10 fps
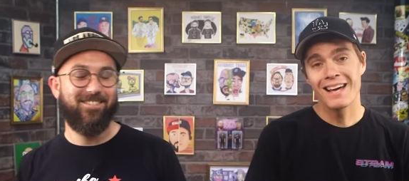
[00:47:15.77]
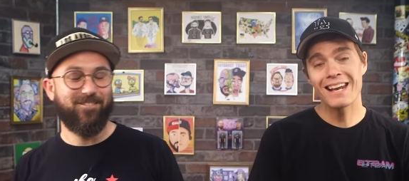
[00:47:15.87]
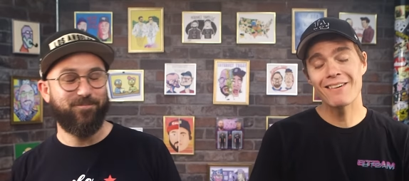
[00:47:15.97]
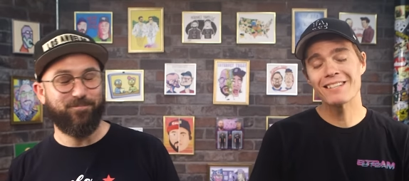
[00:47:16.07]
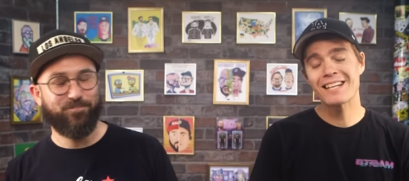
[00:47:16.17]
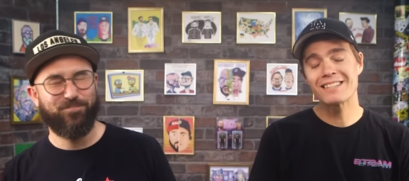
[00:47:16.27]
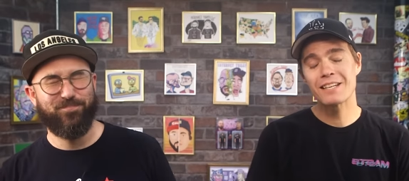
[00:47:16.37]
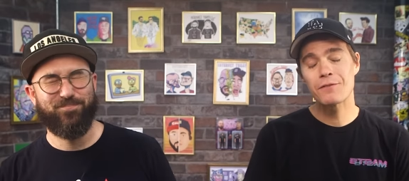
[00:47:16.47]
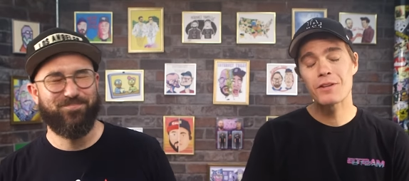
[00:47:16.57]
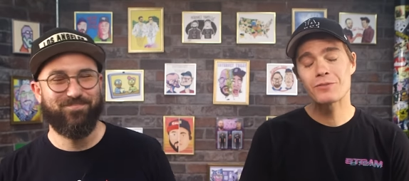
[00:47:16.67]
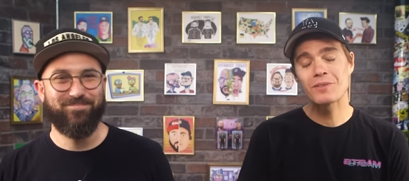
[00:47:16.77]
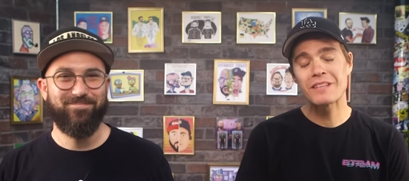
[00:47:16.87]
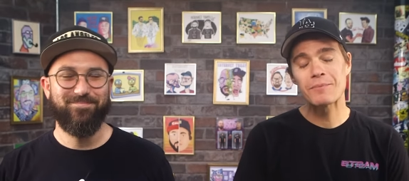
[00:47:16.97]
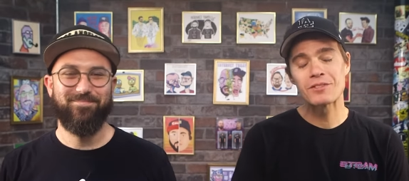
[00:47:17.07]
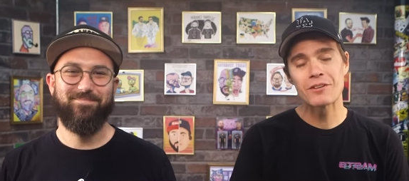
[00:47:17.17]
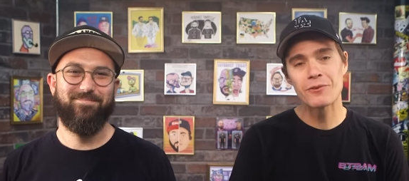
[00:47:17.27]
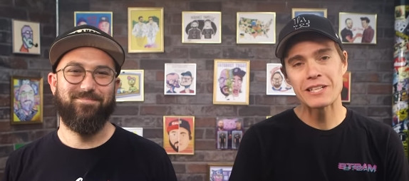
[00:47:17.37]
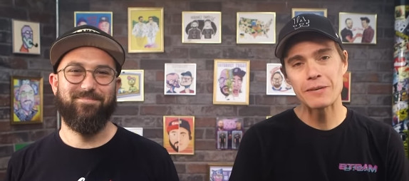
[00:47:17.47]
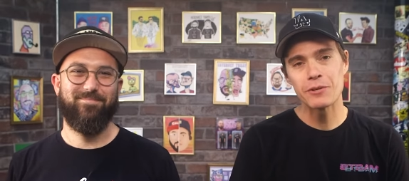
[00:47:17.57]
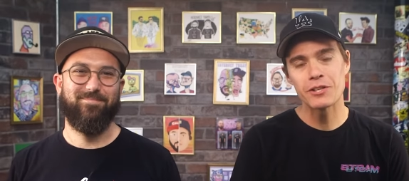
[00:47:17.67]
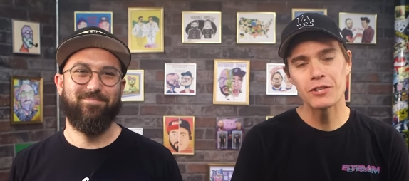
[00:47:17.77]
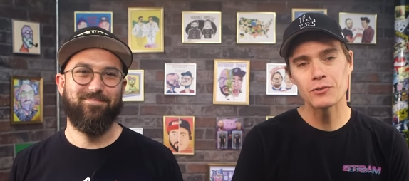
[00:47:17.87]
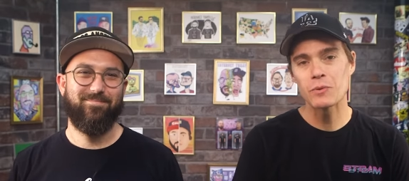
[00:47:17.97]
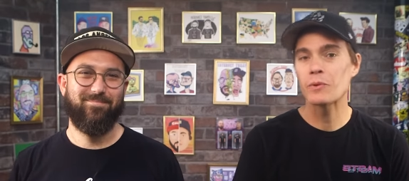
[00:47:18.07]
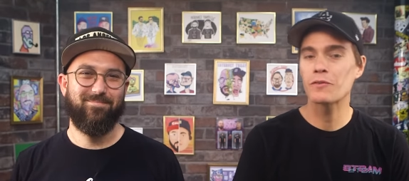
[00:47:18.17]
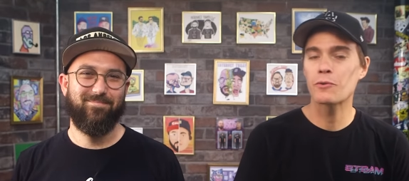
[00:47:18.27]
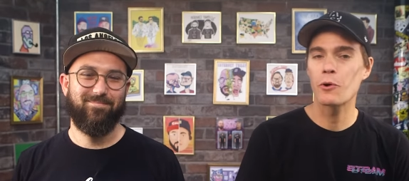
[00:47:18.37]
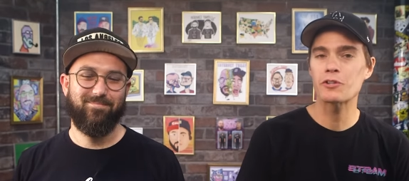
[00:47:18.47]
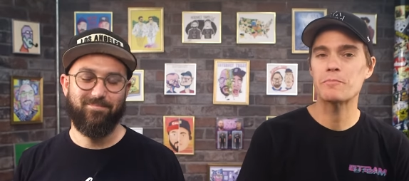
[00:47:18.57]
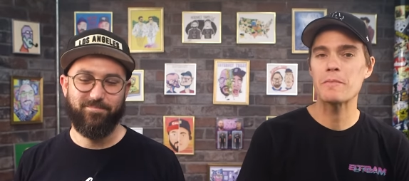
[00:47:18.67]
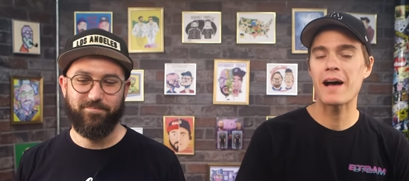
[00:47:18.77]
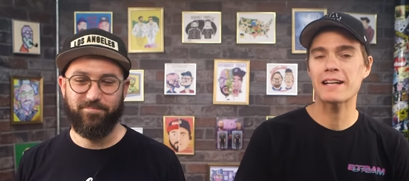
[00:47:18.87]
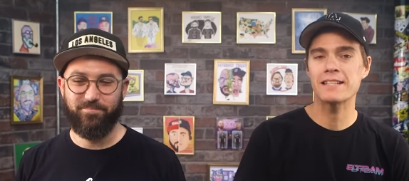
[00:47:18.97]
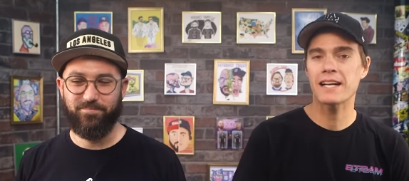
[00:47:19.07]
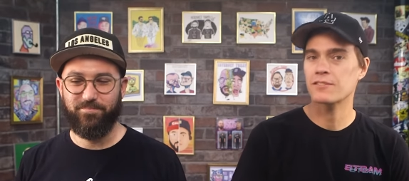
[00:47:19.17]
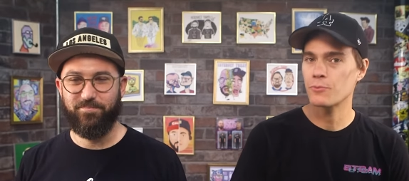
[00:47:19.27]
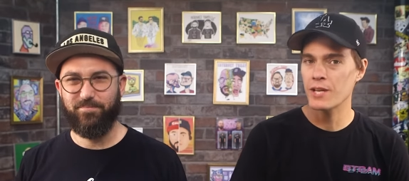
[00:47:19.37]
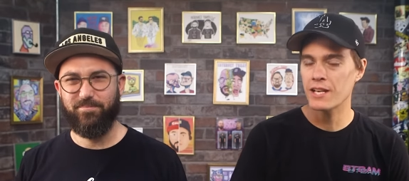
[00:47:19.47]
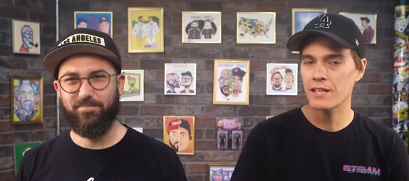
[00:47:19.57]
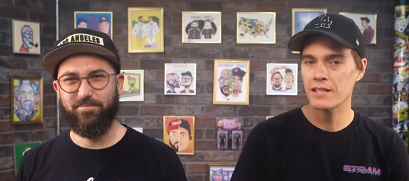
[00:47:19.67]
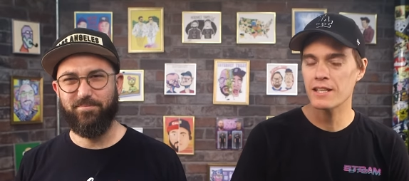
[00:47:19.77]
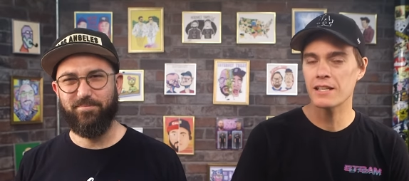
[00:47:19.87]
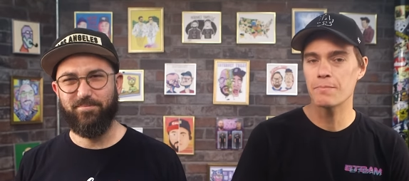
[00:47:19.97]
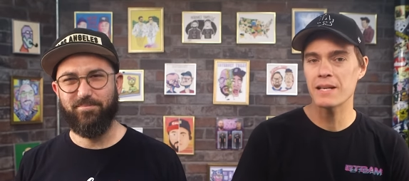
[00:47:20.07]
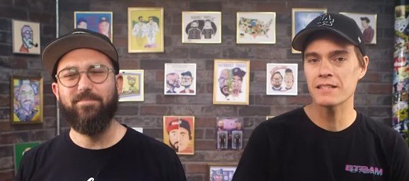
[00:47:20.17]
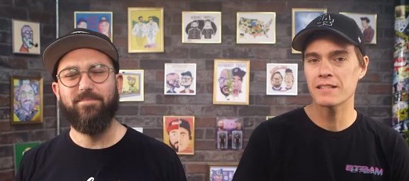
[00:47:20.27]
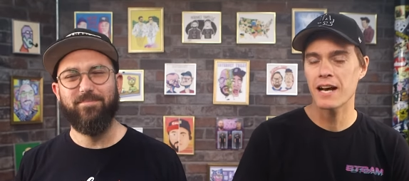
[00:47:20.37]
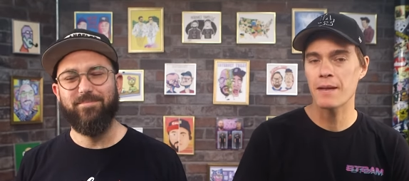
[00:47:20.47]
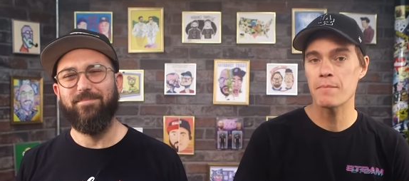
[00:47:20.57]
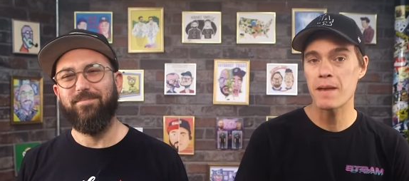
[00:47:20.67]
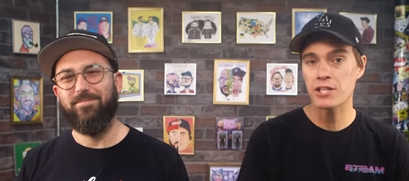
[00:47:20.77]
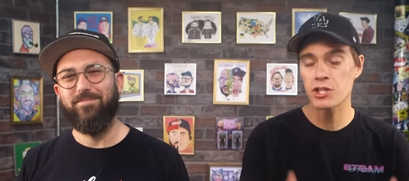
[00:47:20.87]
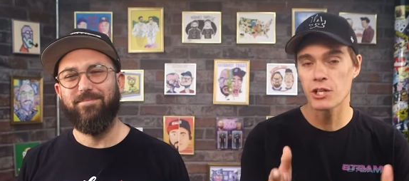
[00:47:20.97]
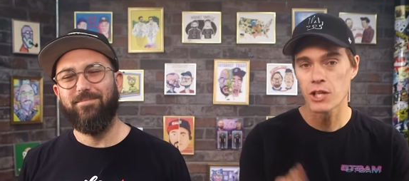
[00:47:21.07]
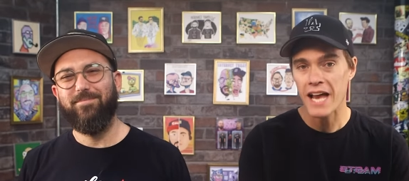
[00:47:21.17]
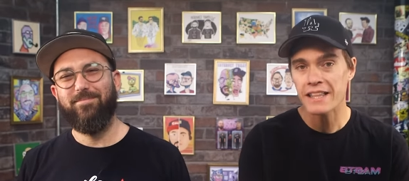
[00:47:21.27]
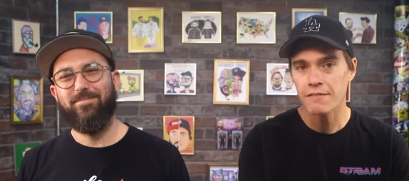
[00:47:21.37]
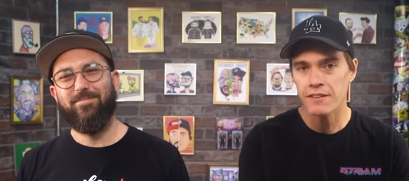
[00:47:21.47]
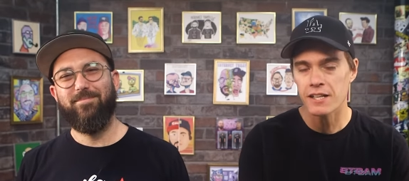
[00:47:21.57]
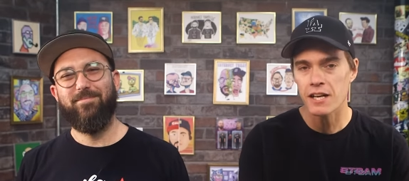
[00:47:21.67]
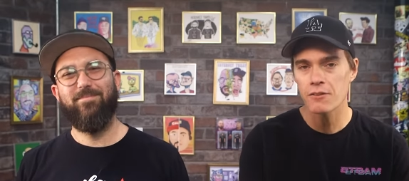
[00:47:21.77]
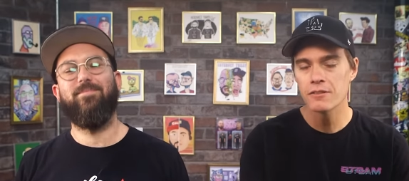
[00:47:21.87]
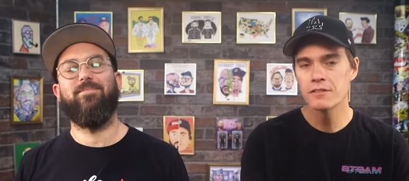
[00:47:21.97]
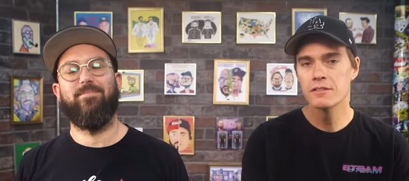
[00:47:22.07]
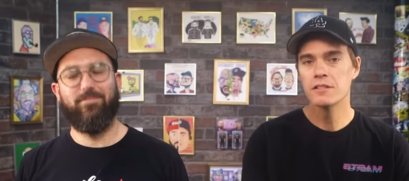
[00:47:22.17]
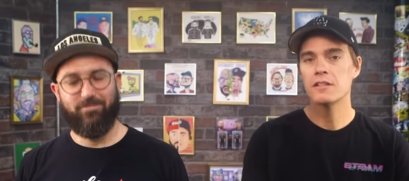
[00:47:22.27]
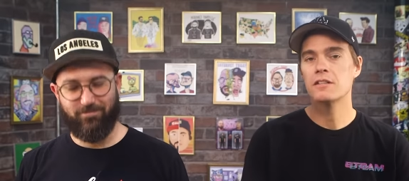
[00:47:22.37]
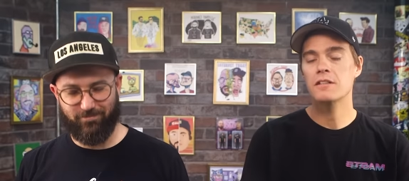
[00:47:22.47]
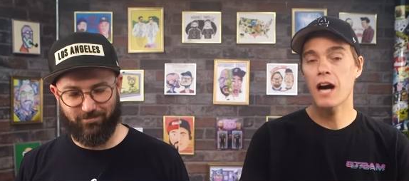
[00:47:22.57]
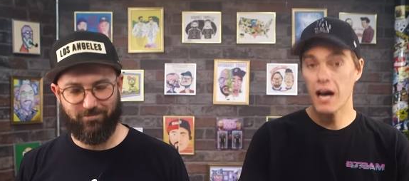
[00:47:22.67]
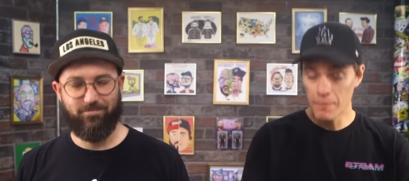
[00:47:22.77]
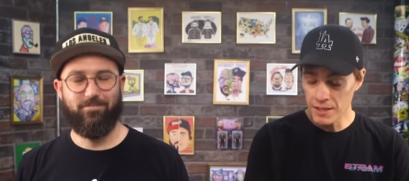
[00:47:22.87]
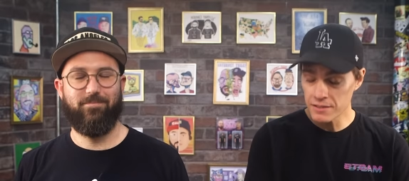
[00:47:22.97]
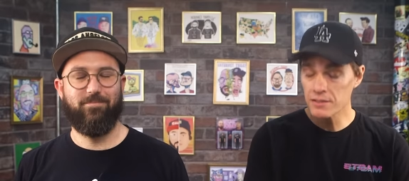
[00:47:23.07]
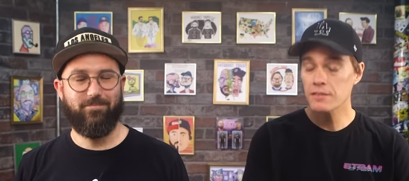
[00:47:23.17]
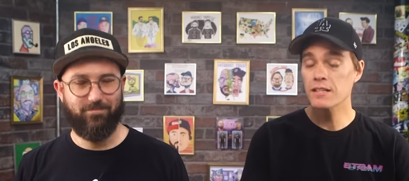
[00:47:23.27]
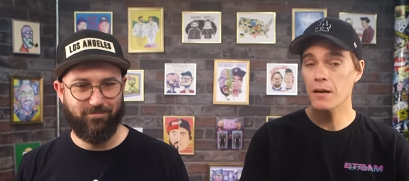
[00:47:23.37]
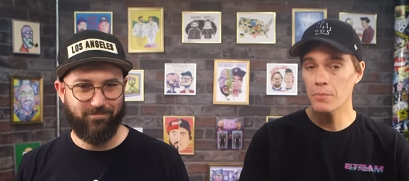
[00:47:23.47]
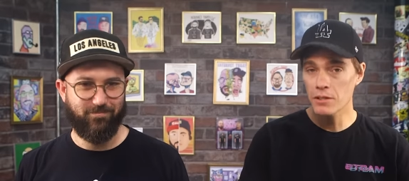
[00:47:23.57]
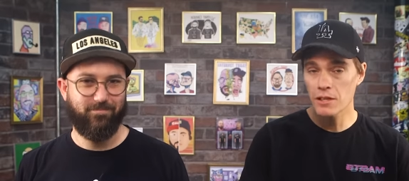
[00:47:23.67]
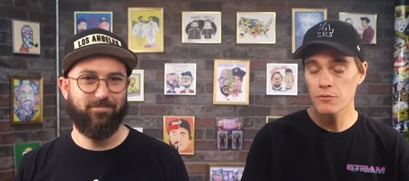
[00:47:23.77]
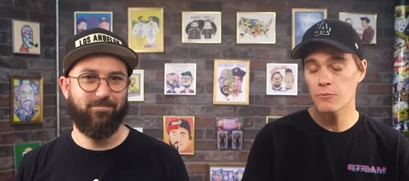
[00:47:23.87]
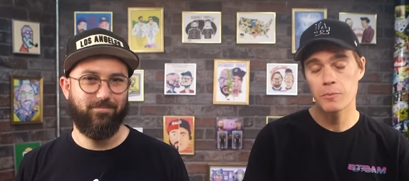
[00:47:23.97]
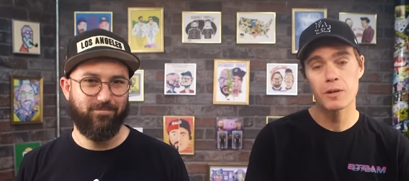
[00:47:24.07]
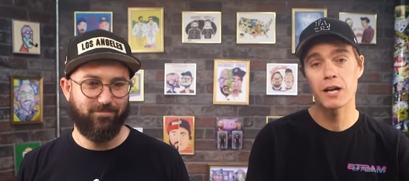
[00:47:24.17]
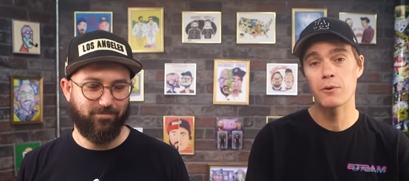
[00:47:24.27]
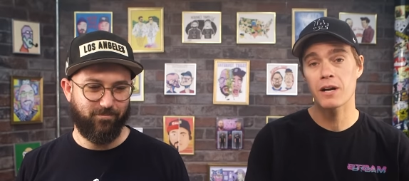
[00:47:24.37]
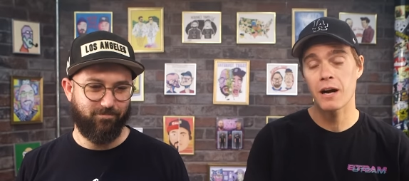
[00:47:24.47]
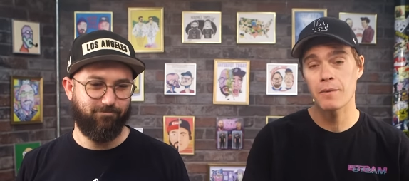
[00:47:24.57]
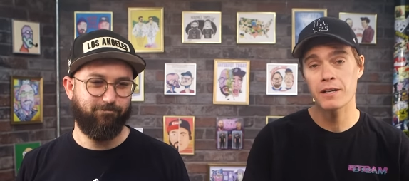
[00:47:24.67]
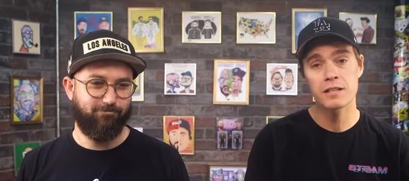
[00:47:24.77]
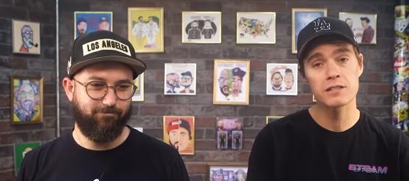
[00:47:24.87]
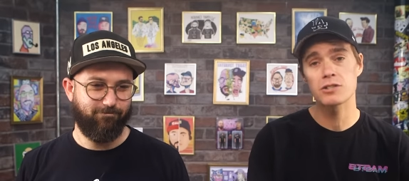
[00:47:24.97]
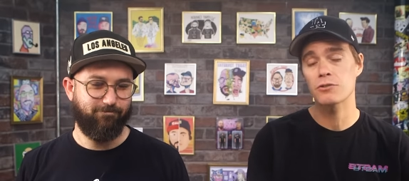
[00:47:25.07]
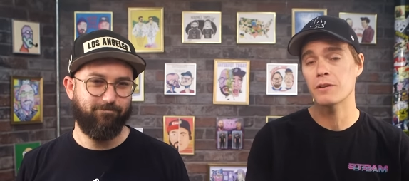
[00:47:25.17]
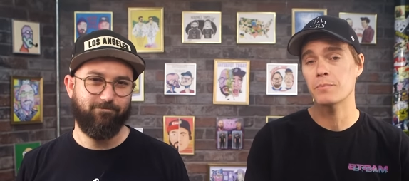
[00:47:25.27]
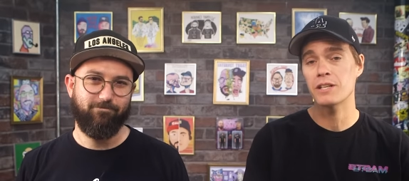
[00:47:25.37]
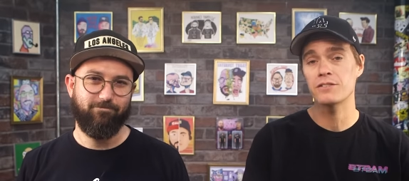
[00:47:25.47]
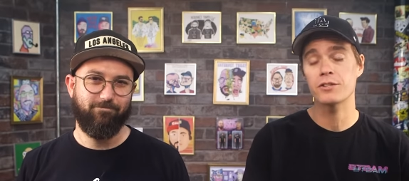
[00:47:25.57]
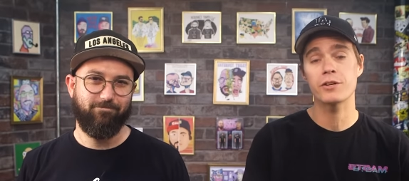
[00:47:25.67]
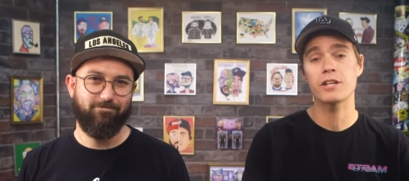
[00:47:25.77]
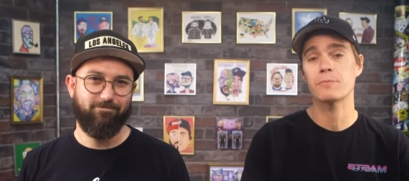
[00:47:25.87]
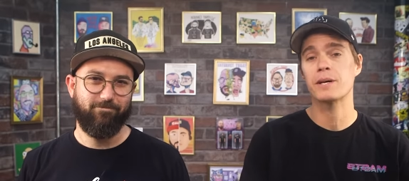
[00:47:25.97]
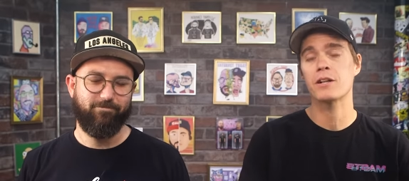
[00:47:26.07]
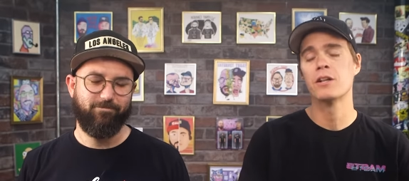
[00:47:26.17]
Speaker 1: Anyways, that's it for this week's episode of Weekly Weird News. We will, of course, be back next week. In the meantime, make sure you like the video, comment down below, reply to a comment, click the join button, turn on the